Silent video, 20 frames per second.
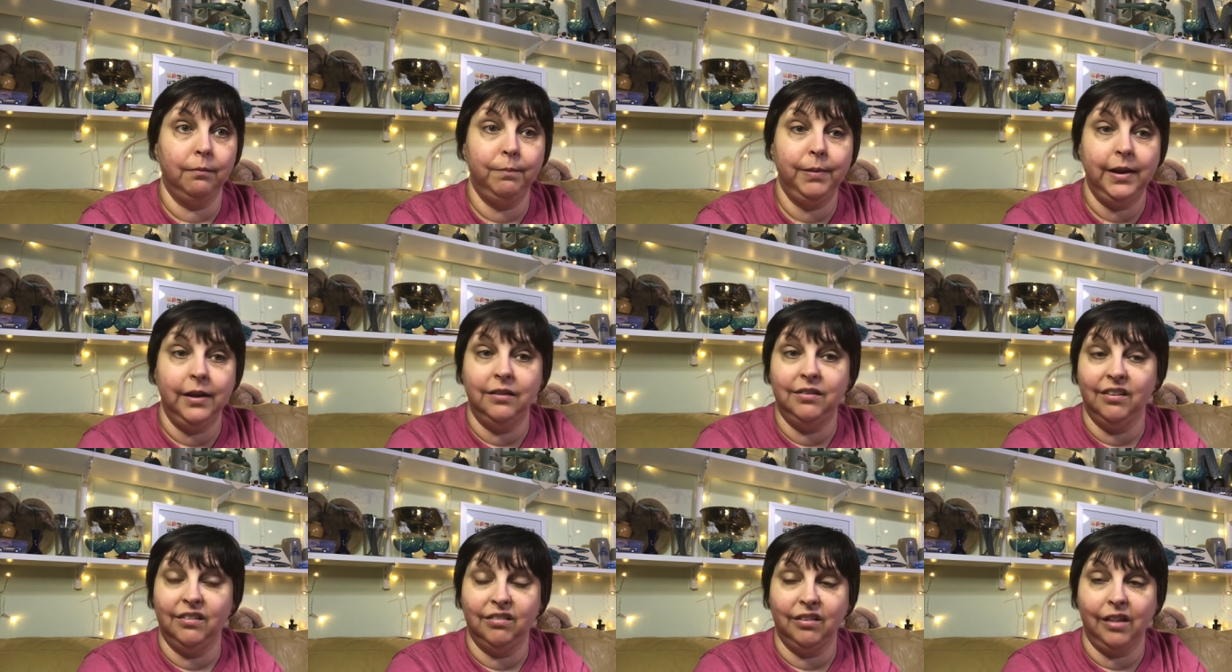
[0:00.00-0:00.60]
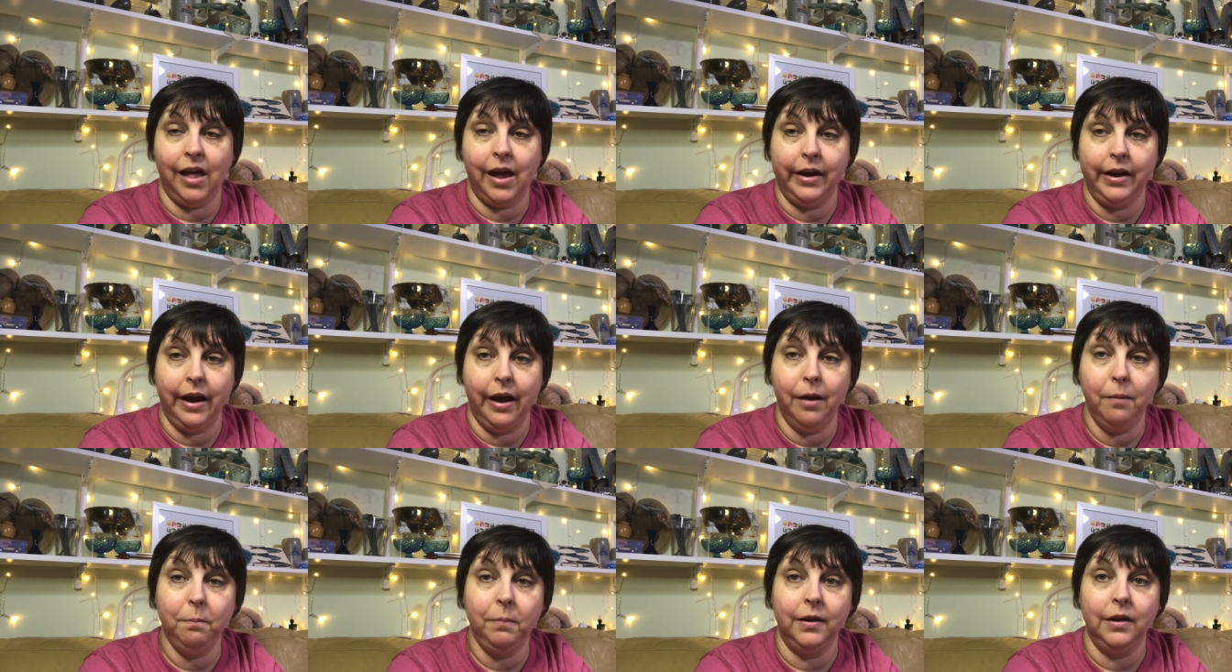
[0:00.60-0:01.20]
pieces line
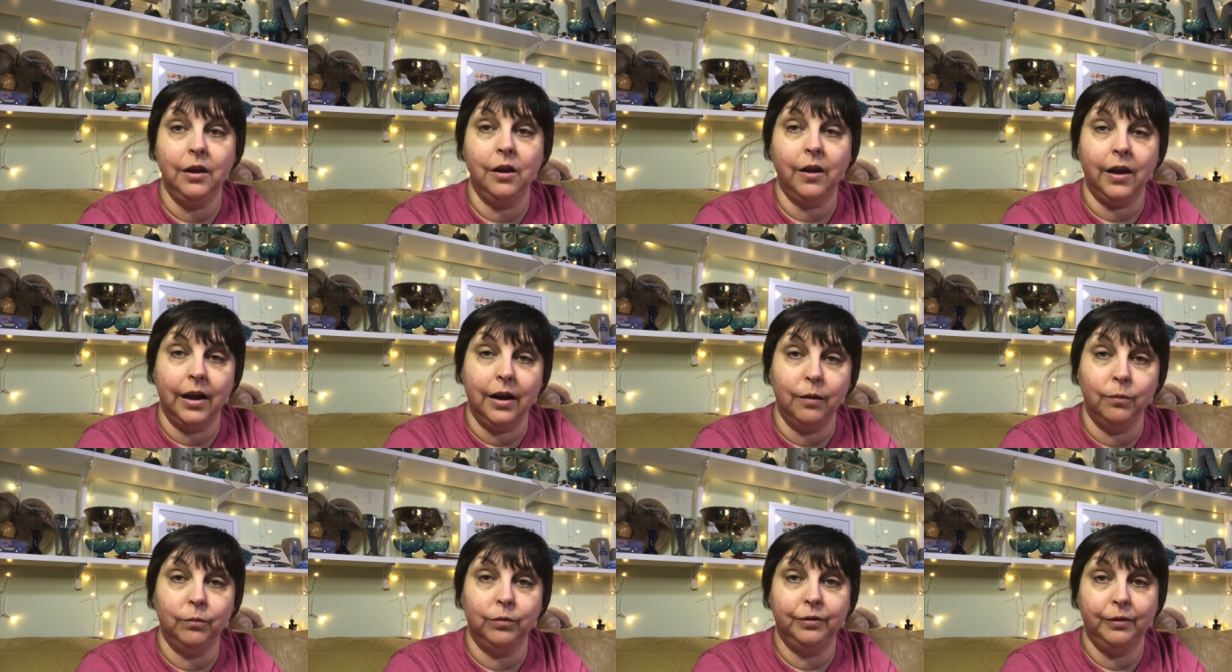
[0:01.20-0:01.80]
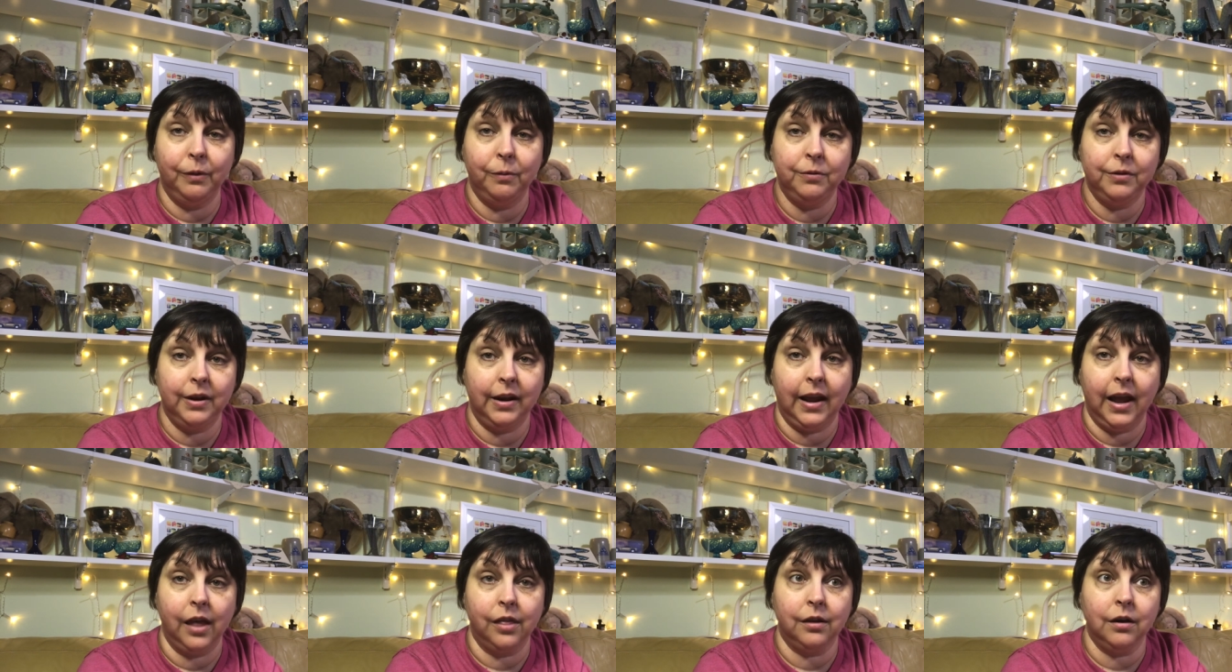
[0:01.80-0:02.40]
up and you get them sewn
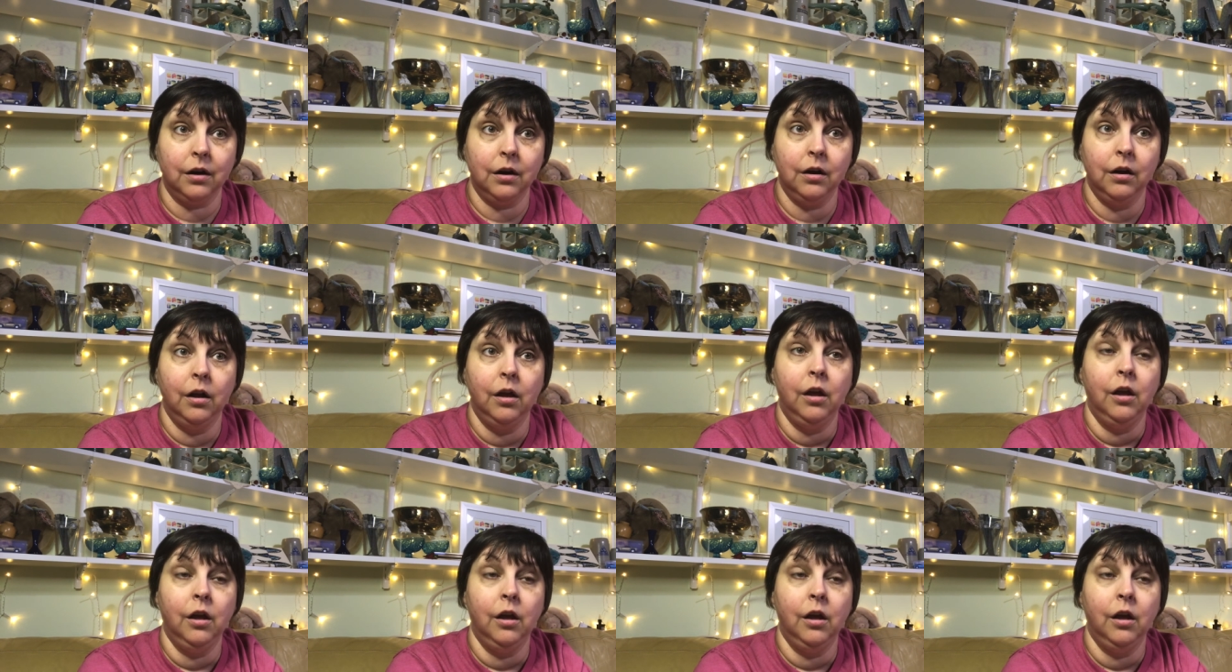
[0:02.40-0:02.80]
together.